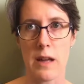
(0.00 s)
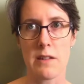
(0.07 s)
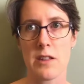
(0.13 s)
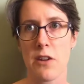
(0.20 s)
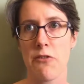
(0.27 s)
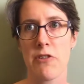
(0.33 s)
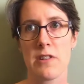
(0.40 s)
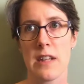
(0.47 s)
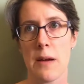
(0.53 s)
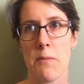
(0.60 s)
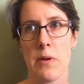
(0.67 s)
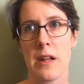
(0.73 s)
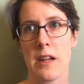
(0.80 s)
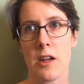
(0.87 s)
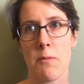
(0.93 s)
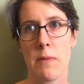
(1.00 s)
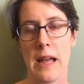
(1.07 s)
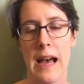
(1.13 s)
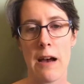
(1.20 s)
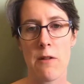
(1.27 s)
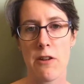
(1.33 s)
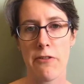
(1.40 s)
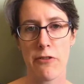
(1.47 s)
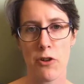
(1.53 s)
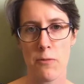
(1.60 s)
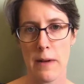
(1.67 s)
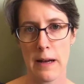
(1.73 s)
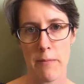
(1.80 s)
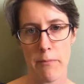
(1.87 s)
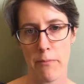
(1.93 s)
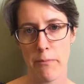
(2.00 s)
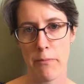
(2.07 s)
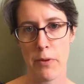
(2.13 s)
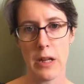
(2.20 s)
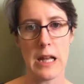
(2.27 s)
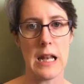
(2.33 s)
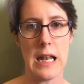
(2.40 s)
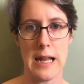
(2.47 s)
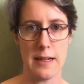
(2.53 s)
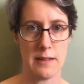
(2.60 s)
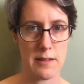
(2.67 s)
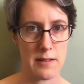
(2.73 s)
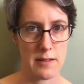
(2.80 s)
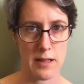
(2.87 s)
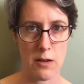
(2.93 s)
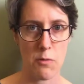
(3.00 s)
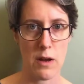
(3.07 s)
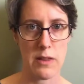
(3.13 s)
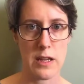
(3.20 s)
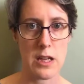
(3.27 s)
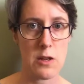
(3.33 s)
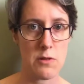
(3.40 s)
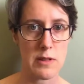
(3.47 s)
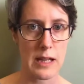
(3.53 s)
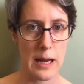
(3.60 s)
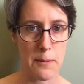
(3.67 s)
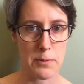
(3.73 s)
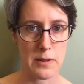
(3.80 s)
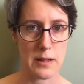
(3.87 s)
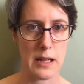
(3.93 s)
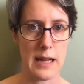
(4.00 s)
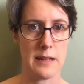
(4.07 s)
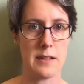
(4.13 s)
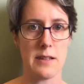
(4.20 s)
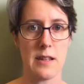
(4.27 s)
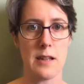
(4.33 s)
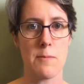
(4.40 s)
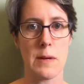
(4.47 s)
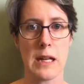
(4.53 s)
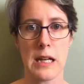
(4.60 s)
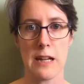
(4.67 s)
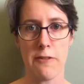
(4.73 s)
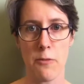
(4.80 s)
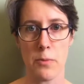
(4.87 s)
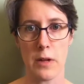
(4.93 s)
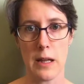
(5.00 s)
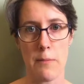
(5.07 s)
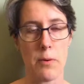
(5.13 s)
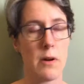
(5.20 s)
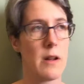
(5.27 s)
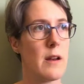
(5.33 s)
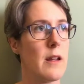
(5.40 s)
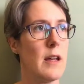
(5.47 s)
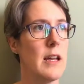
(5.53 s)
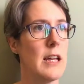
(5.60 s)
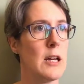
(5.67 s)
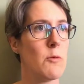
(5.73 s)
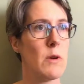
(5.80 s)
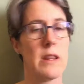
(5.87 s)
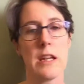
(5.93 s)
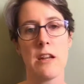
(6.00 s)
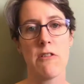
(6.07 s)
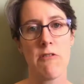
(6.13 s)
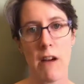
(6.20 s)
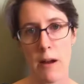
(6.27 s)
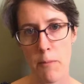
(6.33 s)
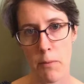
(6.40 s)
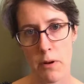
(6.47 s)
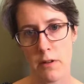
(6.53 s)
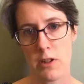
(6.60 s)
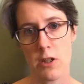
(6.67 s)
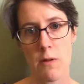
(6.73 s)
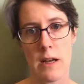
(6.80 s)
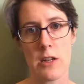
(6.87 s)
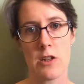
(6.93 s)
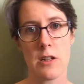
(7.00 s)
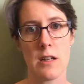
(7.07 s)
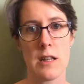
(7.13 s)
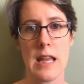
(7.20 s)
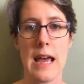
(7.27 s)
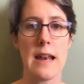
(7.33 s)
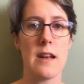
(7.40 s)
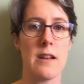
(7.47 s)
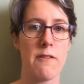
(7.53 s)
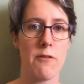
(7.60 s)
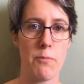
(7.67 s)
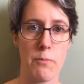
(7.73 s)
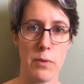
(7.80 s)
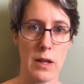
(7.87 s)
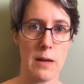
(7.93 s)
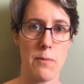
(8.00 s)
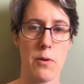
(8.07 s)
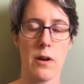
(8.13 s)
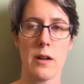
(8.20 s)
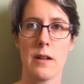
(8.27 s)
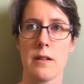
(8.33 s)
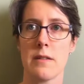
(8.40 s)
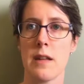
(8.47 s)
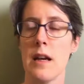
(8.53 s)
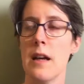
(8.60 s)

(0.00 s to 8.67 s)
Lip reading: So for example, it can be how you format bullet lists, so whether you use capital letters at the beginning of a bullet point, whether you write punctuation at the end of bullet points.